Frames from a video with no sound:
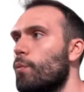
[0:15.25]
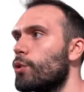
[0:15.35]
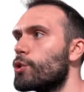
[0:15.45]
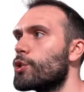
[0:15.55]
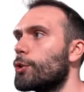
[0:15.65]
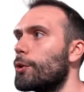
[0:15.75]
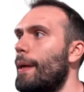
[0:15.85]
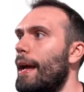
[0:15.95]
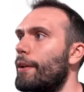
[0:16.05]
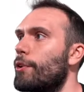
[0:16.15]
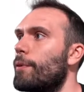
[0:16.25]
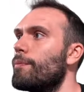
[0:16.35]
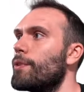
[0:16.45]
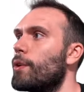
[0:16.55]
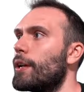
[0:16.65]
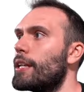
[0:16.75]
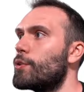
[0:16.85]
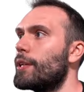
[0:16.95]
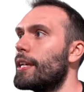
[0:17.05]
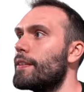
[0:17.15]
We'll circle back though. Okay,
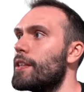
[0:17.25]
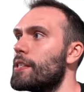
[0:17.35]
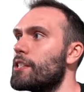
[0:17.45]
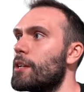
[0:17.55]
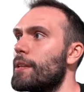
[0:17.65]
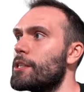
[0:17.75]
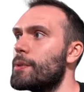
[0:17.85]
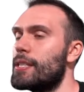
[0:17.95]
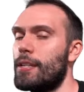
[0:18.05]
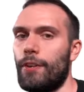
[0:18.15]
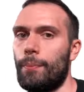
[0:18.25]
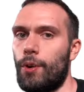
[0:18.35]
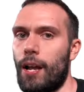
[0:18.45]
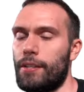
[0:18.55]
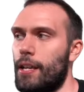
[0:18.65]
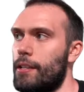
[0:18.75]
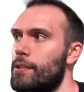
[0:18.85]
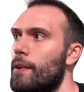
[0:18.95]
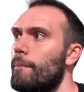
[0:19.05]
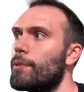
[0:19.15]
so again, this is gonna be a specific
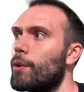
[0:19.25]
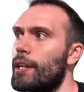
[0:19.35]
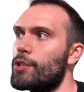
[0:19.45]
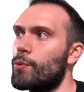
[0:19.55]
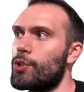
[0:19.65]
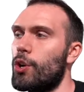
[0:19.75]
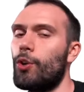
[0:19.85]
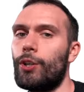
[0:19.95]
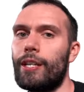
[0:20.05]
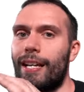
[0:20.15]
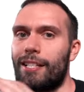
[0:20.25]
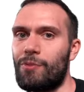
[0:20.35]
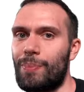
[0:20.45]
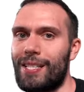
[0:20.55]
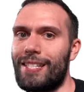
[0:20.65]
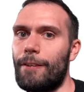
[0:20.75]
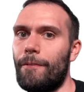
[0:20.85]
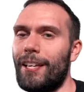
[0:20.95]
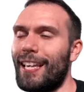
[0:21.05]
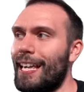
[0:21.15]
process. Okay, so we're targeting a
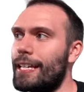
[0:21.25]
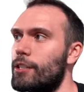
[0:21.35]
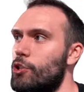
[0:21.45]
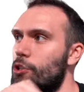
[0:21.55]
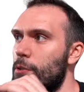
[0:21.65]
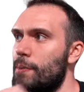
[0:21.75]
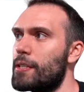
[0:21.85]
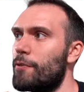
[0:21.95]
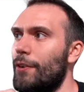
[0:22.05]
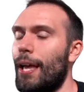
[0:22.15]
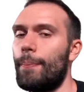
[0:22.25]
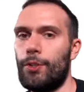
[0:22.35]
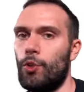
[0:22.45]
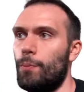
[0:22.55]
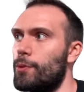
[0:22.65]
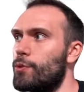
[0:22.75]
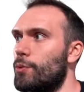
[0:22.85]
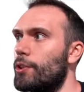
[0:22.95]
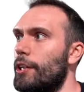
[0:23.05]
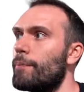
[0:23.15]
specific antigen, a specific epitope
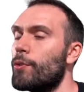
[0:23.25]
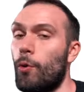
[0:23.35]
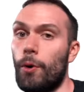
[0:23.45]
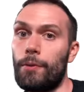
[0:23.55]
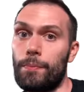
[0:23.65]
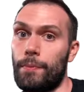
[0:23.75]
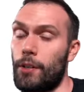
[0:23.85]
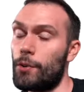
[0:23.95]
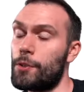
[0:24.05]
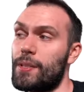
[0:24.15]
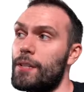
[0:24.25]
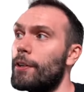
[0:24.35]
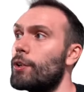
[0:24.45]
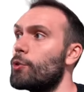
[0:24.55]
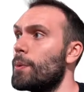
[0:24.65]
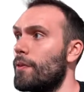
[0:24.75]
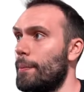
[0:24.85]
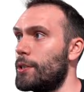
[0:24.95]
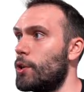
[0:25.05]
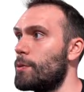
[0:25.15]
usually, or you know, a specific group of
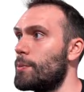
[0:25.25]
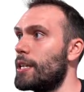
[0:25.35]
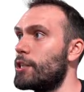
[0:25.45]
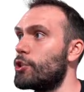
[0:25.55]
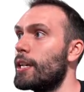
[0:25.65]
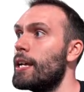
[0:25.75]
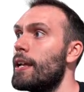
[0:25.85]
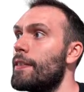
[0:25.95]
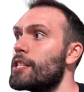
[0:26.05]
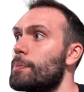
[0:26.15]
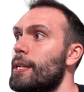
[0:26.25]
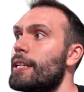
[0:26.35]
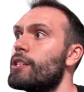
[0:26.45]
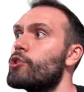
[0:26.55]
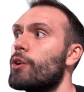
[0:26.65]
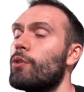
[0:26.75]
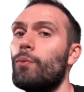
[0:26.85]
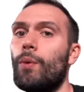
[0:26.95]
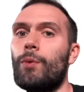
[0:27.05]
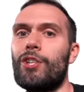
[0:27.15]
epitopes potentially. The speed in general,
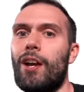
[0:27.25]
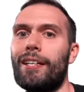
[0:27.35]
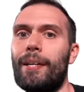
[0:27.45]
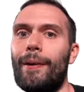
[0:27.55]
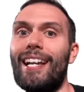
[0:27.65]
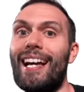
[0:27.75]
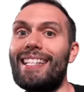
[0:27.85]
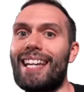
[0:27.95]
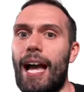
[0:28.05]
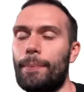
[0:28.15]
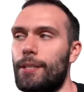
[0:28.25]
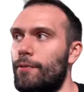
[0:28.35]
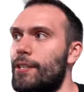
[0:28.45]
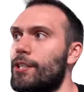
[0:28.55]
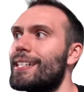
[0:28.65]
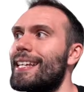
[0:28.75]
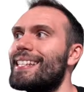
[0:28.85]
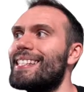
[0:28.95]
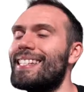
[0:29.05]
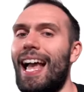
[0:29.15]
when we're talking about adaptive, it's gonna take
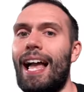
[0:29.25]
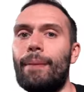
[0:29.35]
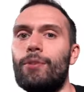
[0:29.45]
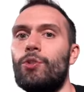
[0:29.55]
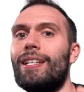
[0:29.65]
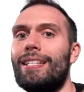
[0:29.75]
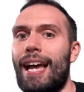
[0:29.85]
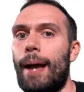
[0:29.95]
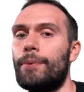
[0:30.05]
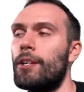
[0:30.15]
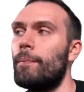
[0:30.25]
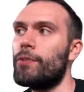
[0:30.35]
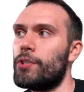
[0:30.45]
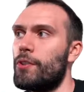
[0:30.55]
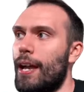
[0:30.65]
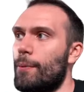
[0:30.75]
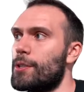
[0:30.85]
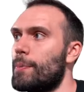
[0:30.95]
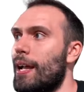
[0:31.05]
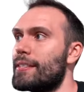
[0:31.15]
us time to adapt to that
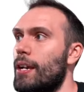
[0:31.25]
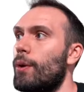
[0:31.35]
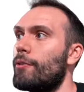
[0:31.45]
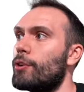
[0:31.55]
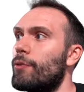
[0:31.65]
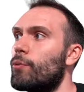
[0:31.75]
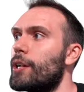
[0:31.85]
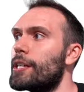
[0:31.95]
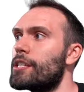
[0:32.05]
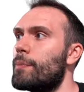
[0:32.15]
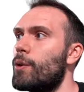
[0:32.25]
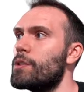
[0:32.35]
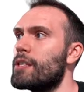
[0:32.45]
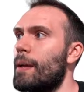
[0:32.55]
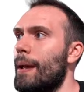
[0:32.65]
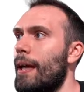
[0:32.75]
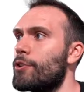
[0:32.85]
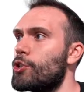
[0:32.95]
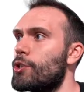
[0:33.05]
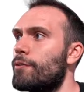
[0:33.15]
response. However, if we're exposed to that
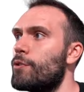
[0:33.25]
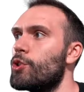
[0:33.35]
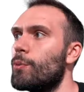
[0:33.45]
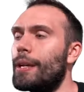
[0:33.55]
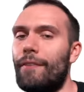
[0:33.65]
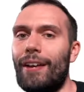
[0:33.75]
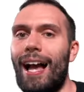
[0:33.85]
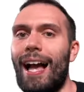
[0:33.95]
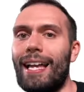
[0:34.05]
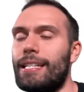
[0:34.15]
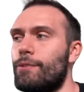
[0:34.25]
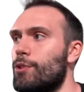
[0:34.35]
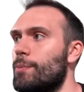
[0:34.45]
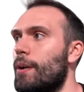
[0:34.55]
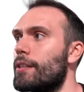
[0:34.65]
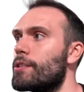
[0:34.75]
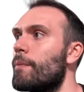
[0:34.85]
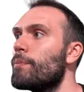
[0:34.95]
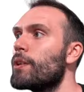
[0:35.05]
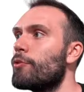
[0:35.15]
pathogen in the future, we have a heightened response
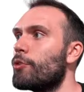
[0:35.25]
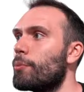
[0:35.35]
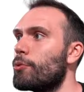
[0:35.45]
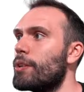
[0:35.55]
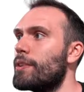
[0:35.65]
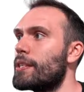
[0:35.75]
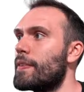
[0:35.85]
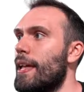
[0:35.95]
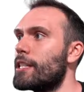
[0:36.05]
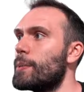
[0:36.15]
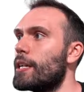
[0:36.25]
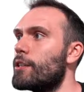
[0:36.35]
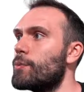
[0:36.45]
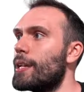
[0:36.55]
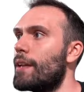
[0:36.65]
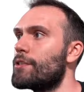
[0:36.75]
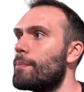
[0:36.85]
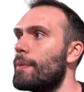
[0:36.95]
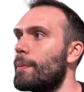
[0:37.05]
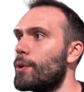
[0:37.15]
from previous, and that's because we have
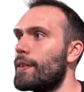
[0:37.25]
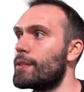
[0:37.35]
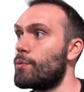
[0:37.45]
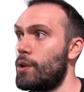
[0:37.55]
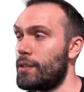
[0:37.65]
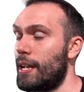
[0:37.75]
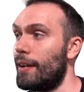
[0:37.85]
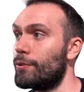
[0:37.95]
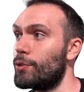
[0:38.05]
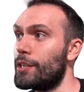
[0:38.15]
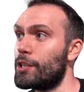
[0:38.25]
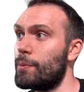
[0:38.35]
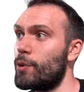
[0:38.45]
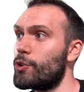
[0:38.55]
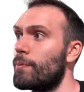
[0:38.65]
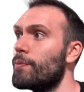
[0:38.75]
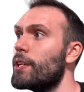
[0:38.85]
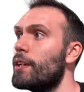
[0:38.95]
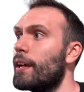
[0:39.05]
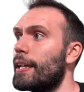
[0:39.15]
some memory that's present after the exposure.
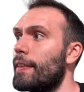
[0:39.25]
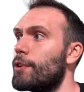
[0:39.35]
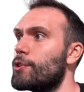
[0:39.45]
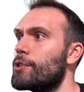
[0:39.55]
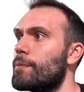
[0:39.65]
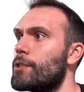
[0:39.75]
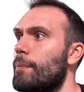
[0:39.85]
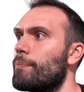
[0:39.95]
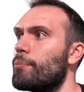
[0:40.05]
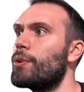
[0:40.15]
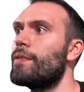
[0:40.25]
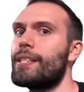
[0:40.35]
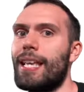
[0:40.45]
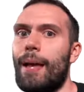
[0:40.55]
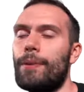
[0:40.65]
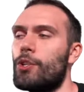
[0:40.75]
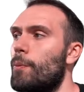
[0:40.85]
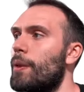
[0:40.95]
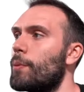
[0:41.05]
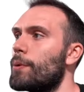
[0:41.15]
Again, there's some previous
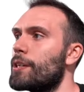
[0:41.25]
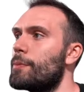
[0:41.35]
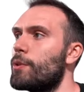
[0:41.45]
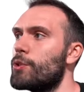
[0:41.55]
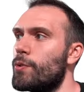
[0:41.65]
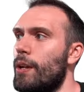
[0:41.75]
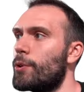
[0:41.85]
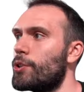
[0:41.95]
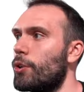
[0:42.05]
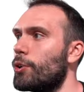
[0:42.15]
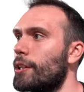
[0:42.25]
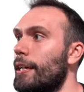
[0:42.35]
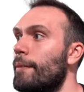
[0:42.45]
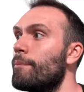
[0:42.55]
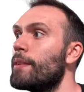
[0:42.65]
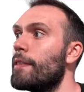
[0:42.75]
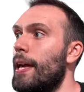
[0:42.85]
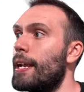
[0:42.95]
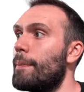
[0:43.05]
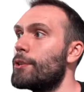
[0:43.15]
epitope that we were exposed to that we're targeting.
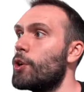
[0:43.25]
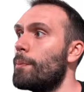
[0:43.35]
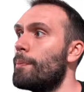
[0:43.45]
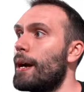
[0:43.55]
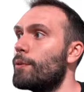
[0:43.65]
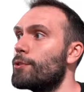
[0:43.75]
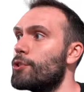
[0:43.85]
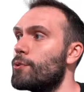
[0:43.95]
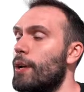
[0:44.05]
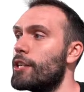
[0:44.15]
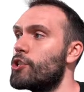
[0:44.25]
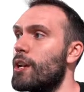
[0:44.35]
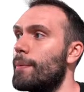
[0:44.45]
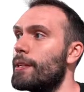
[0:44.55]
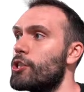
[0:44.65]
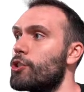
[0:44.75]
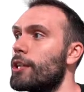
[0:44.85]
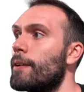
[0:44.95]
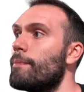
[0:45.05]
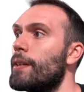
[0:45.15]
That epitope bound to IgM
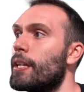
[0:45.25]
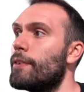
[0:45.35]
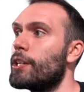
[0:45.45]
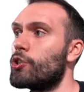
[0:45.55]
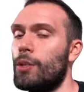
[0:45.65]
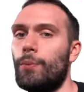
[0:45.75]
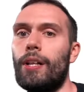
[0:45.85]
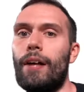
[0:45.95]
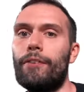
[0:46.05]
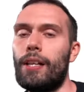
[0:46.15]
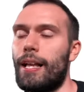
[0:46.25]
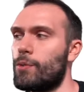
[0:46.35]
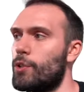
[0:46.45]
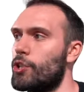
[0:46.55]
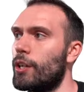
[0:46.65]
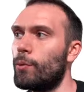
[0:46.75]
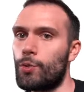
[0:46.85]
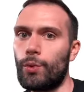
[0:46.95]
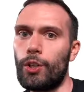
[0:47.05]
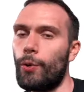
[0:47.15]
initially, and eventually we'll have class switching,
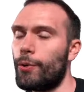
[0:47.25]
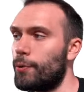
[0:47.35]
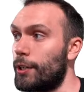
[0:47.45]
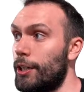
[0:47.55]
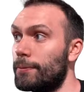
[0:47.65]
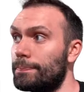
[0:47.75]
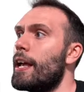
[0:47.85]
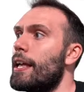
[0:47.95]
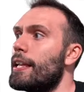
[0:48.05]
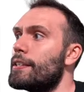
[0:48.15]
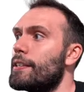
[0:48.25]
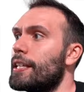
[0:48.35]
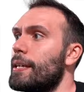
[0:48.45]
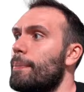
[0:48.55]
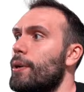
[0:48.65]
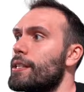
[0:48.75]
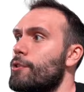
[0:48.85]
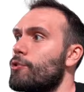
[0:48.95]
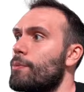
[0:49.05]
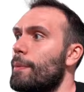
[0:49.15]
which we'll go through here. And the key points
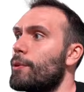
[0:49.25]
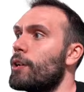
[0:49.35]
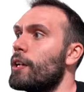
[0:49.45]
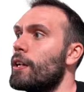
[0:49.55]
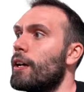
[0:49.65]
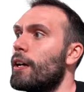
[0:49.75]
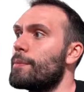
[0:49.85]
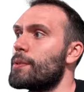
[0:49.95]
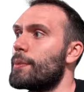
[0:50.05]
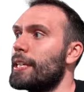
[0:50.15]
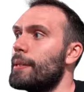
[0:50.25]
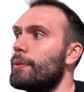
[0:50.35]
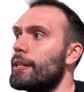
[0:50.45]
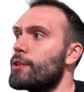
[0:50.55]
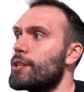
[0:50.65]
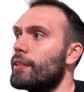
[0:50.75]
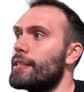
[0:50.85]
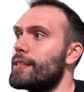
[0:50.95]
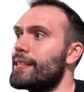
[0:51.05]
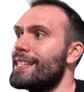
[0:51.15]
here to remember, um, some of the key players at
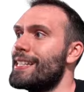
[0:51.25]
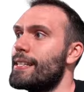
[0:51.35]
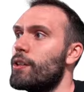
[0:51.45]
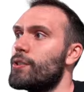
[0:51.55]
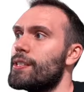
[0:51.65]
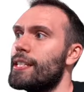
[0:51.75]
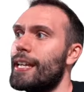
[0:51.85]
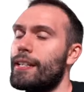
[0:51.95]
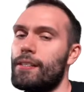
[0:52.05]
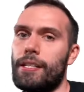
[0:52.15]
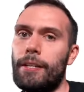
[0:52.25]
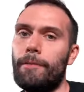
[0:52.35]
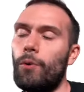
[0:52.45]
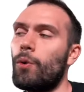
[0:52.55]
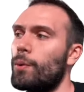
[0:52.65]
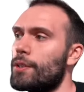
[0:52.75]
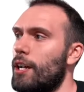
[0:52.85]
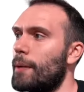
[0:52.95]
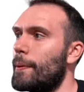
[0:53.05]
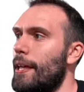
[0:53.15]
least, T cells, CD8 and CD4, we'll
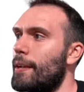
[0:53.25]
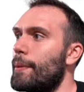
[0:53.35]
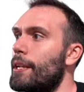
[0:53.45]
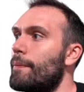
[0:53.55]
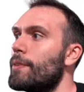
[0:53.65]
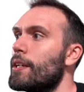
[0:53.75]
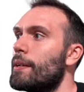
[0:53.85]
talk about that in a minute.